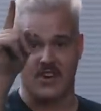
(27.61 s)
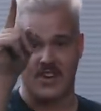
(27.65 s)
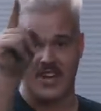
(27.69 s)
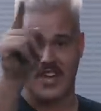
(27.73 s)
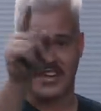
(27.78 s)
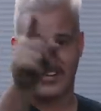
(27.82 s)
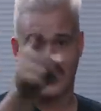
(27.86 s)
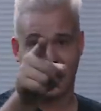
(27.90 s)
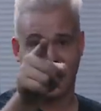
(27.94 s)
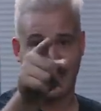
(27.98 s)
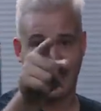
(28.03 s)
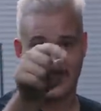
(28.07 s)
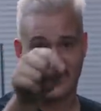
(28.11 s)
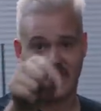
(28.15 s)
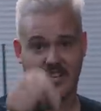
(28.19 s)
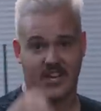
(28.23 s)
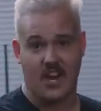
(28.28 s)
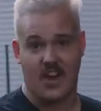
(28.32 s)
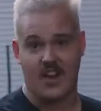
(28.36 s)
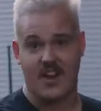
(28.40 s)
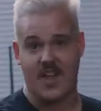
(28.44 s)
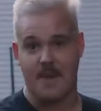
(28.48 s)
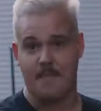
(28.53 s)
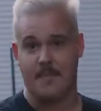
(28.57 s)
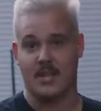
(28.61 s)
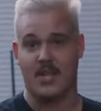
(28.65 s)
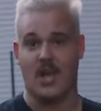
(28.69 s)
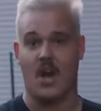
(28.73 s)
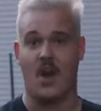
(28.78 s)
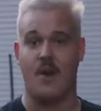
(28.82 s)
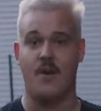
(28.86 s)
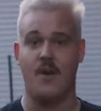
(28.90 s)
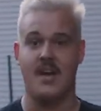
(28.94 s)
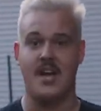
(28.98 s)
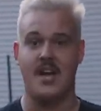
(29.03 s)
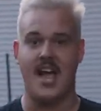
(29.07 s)
I need you guys to go down
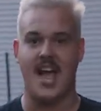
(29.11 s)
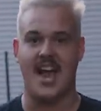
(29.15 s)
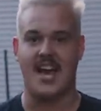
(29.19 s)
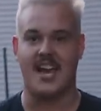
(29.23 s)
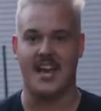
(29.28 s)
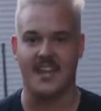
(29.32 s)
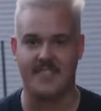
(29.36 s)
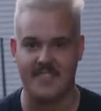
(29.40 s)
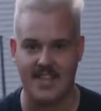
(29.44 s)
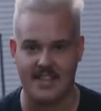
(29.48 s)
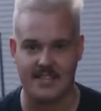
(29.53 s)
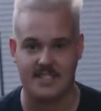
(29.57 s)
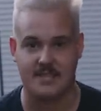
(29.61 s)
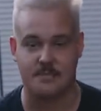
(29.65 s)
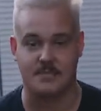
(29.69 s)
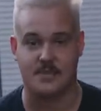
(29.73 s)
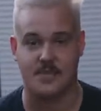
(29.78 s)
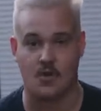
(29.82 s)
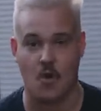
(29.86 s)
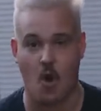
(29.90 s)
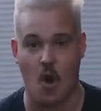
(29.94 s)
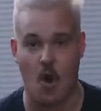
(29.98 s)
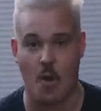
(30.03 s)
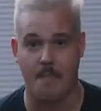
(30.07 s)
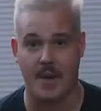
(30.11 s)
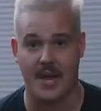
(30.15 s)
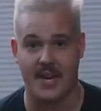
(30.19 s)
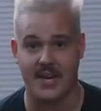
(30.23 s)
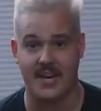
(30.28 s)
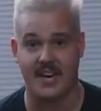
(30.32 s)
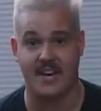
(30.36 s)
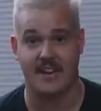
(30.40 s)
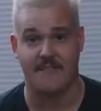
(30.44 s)
below and hit that subscribe button.